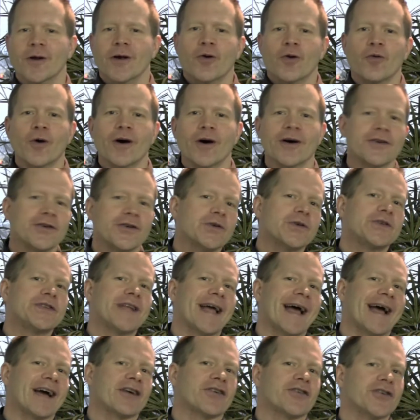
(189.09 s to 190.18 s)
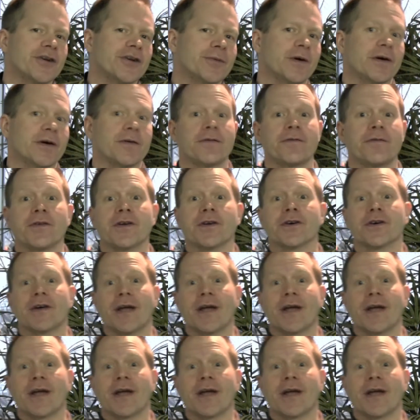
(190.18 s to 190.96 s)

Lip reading: well-used acronym of fear,